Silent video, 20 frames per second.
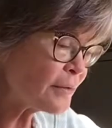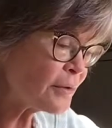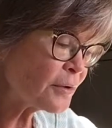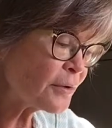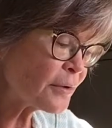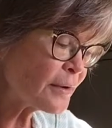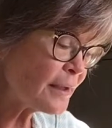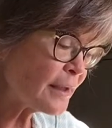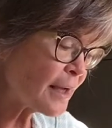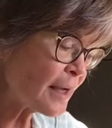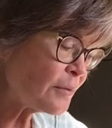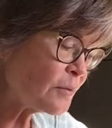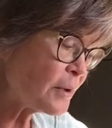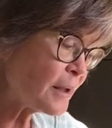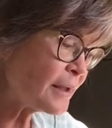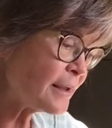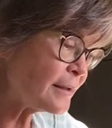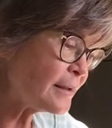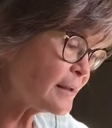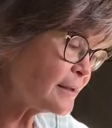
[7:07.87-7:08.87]
thing I
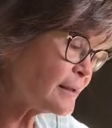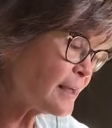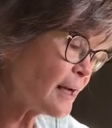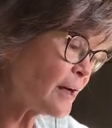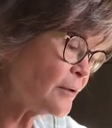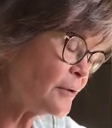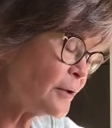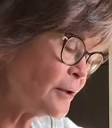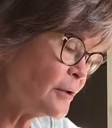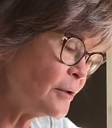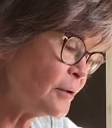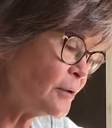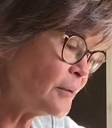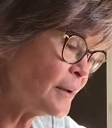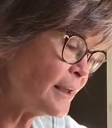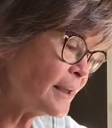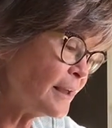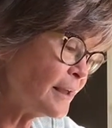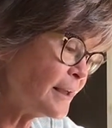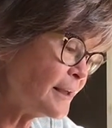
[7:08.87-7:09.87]
wanted to tell you
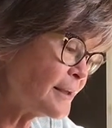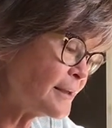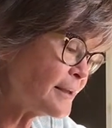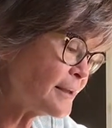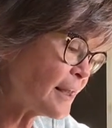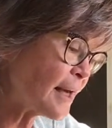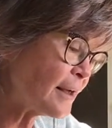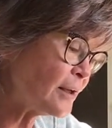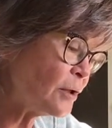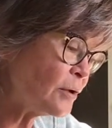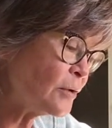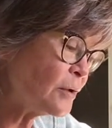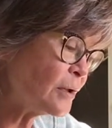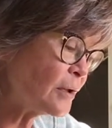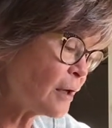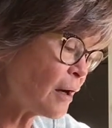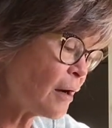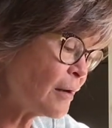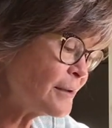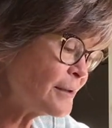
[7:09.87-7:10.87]
is that you
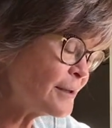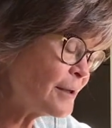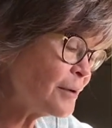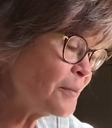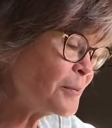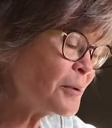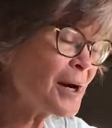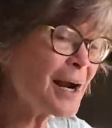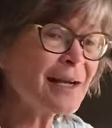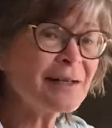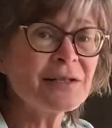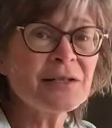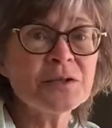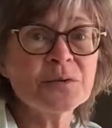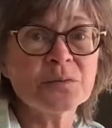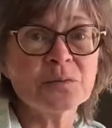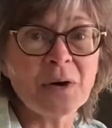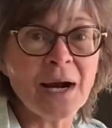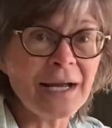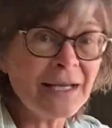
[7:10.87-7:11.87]
could also practice
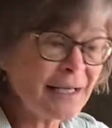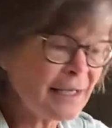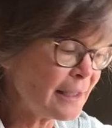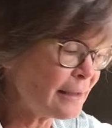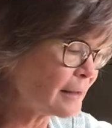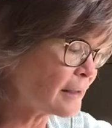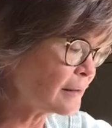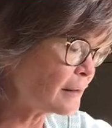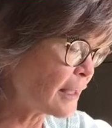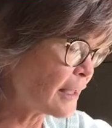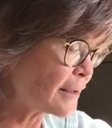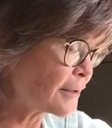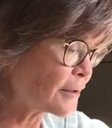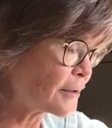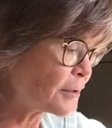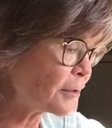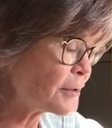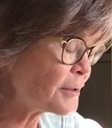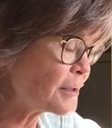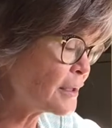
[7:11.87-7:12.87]
writing the
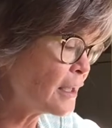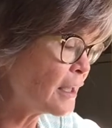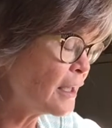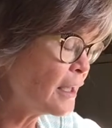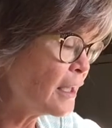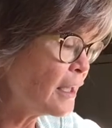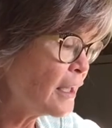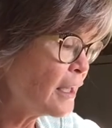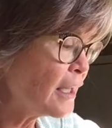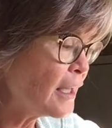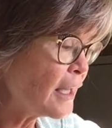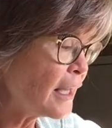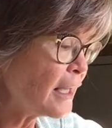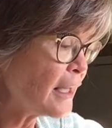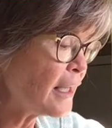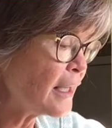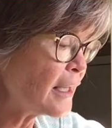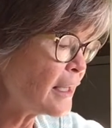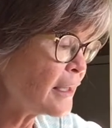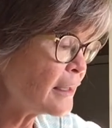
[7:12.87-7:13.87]
letters,
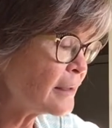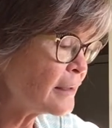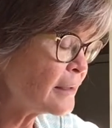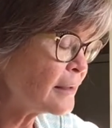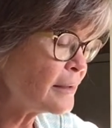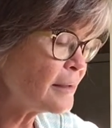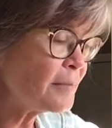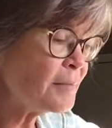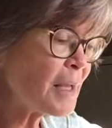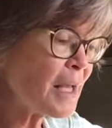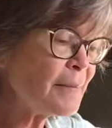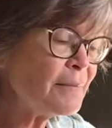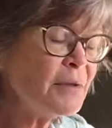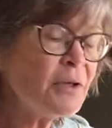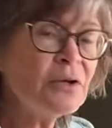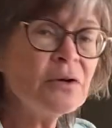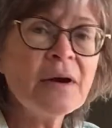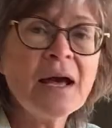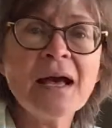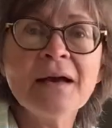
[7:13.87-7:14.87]
and maybe
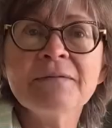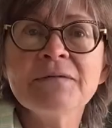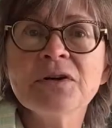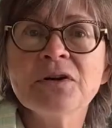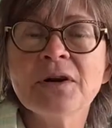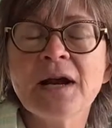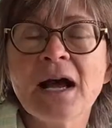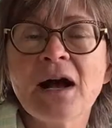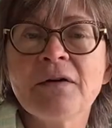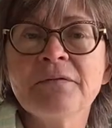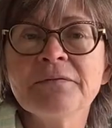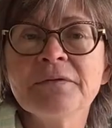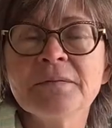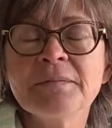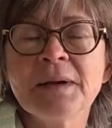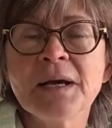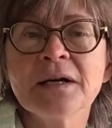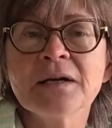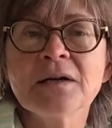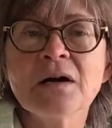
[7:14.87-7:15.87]
you have your
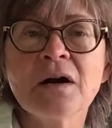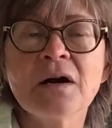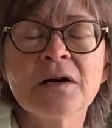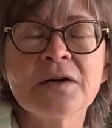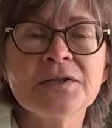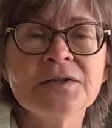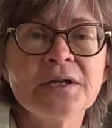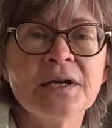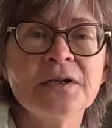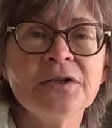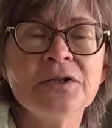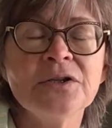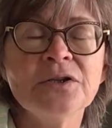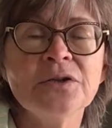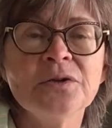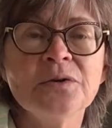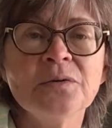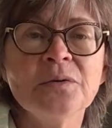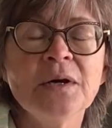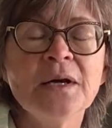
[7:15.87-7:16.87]
alphabet cards and
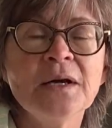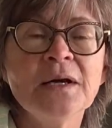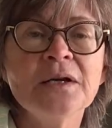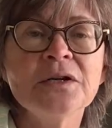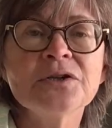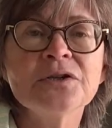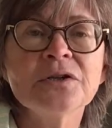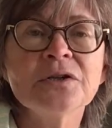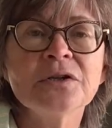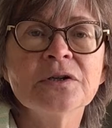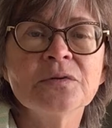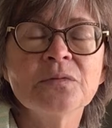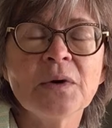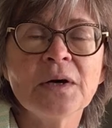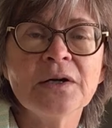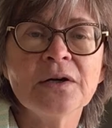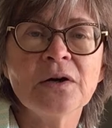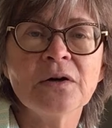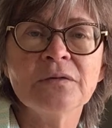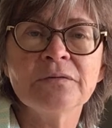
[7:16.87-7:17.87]
you turn
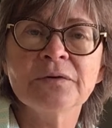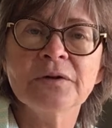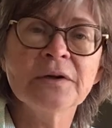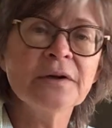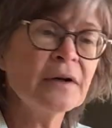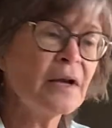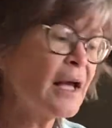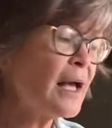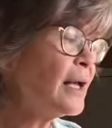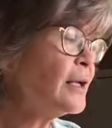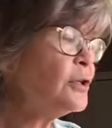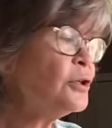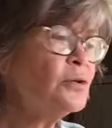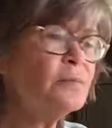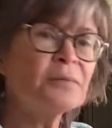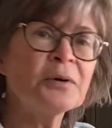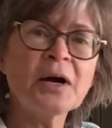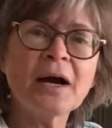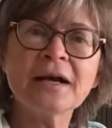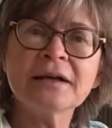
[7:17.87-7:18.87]
one over and you
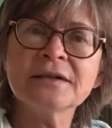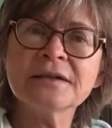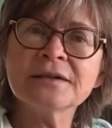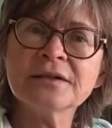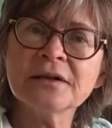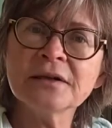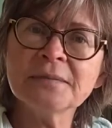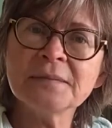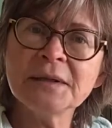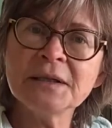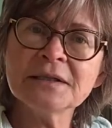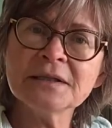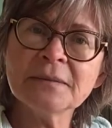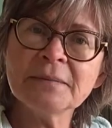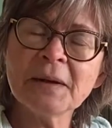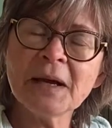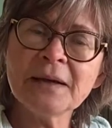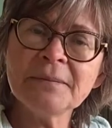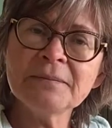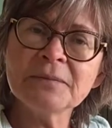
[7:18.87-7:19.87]
practice on a piece of
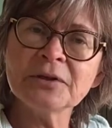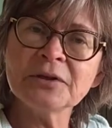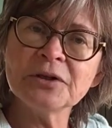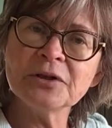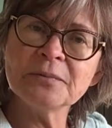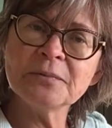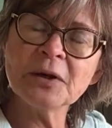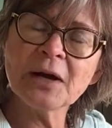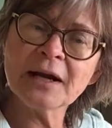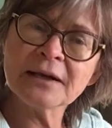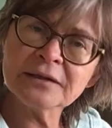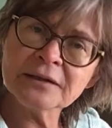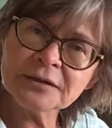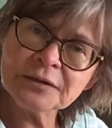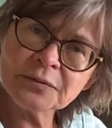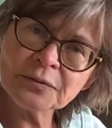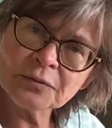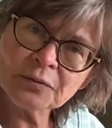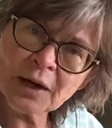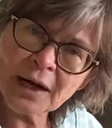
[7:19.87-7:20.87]
paper. You practice
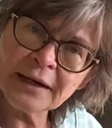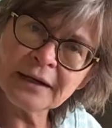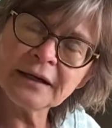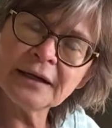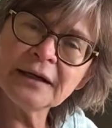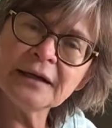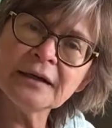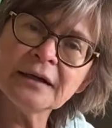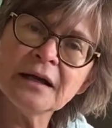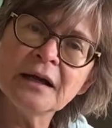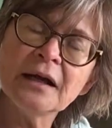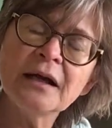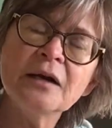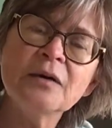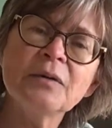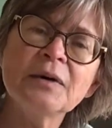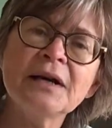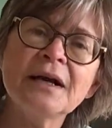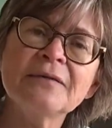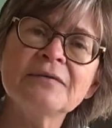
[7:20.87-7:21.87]
writing
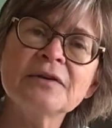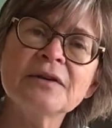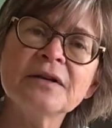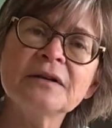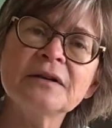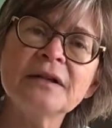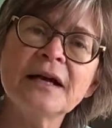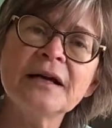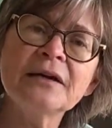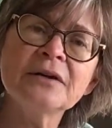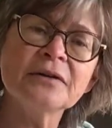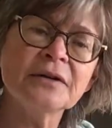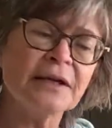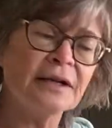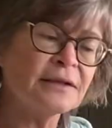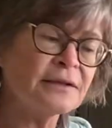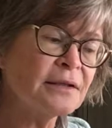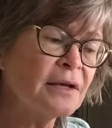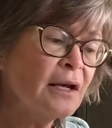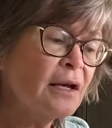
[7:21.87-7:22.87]
whatever the letter
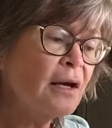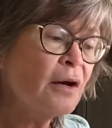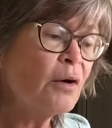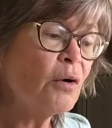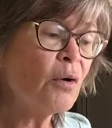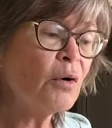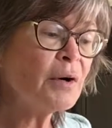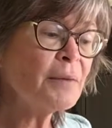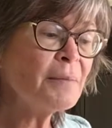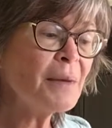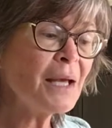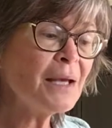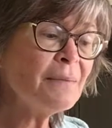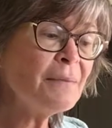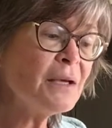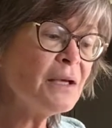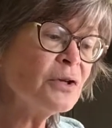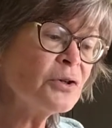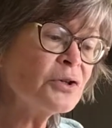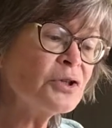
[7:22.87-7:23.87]
is. Or
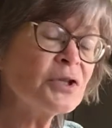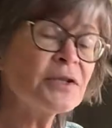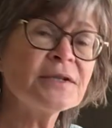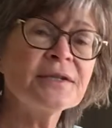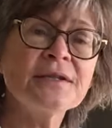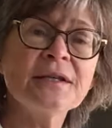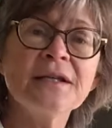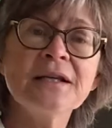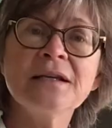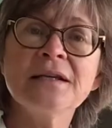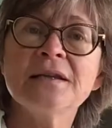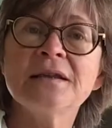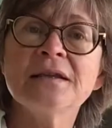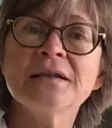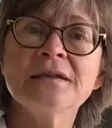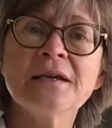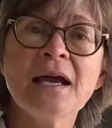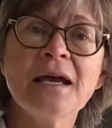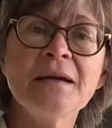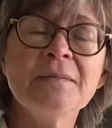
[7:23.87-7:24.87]
maybe you're just sitting at the
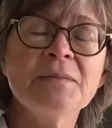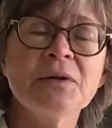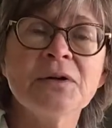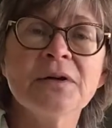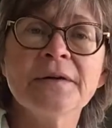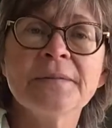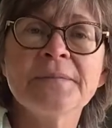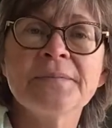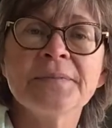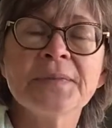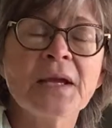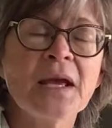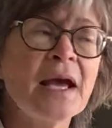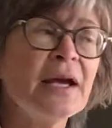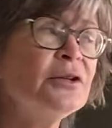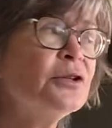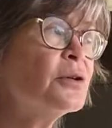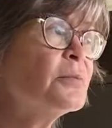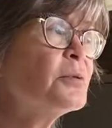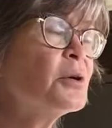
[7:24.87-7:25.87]
table
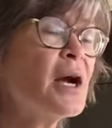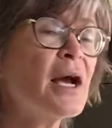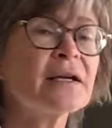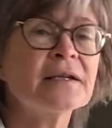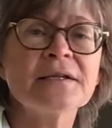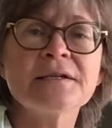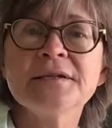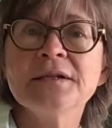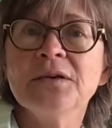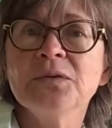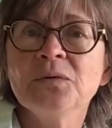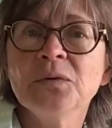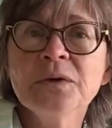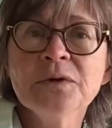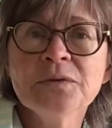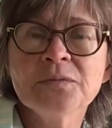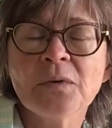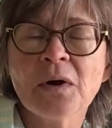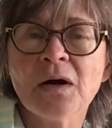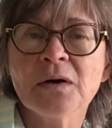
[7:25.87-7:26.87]
and you're practicing
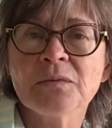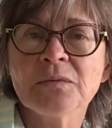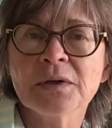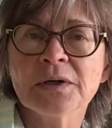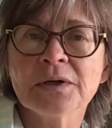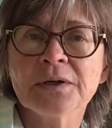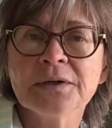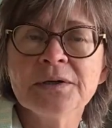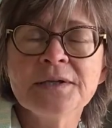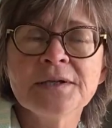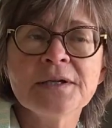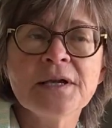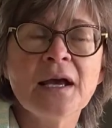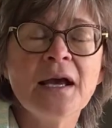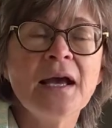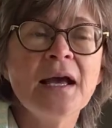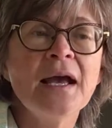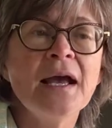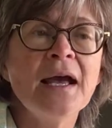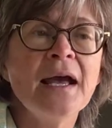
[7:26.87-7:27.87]
word wall words,
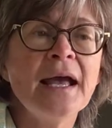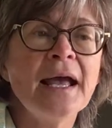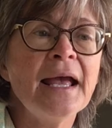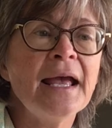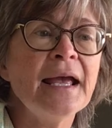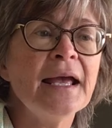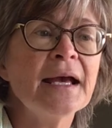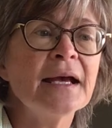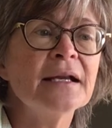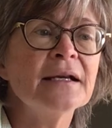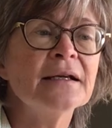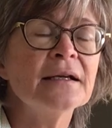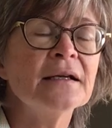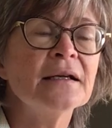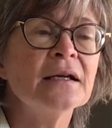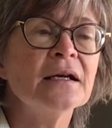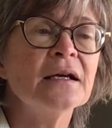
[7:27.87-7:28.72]
and